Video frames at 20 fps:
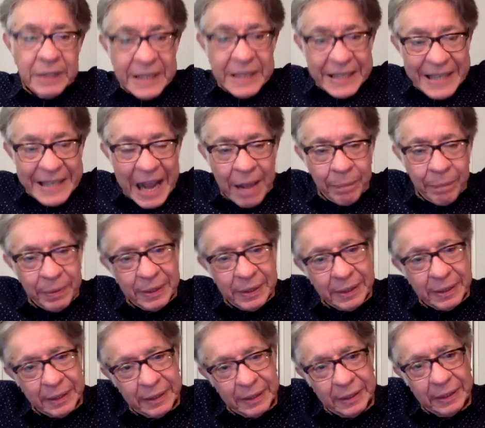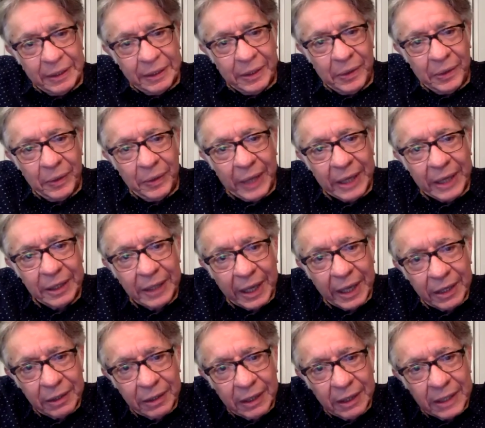depth you know like like
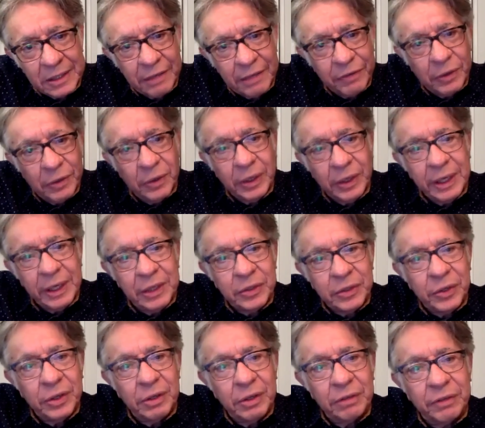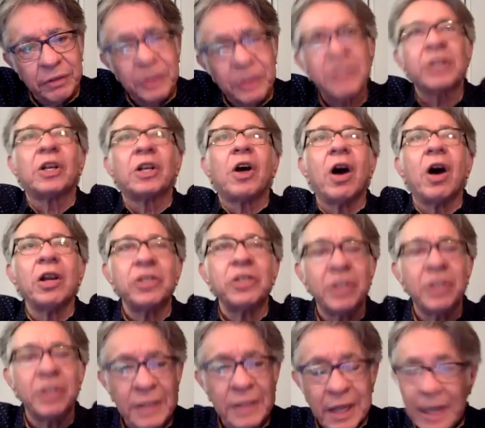as if you're looking into the universe and
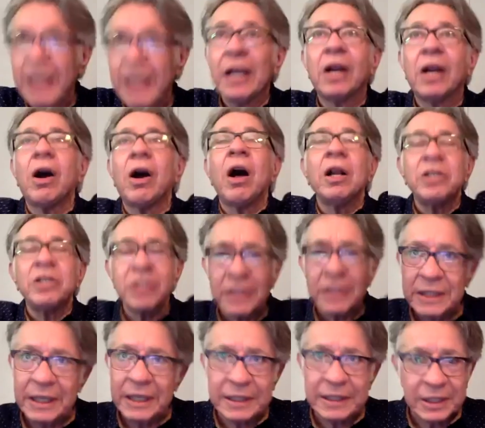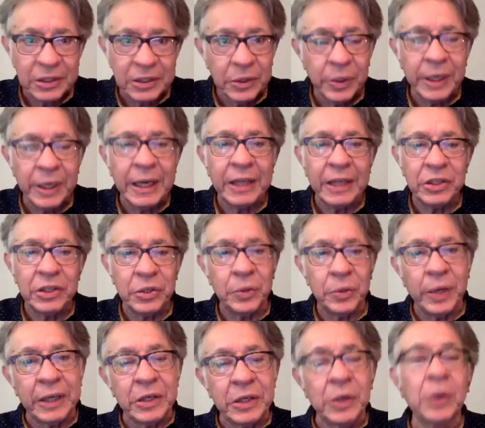conscious consciousness is looking at you
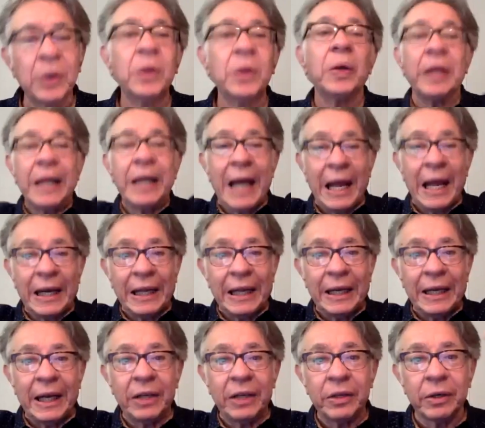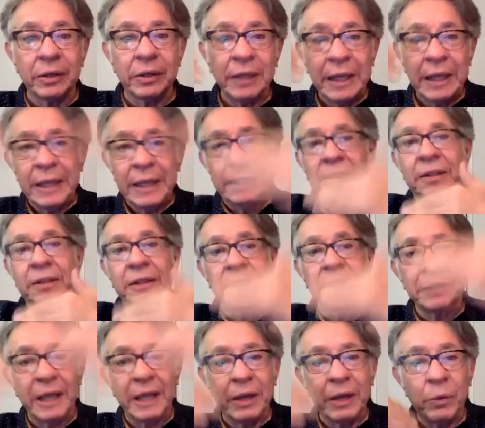and you're looking at it and there's this
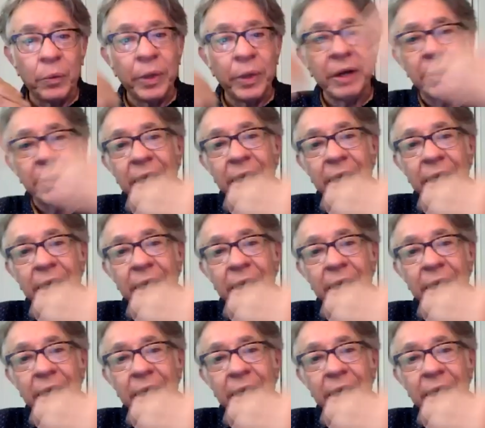weird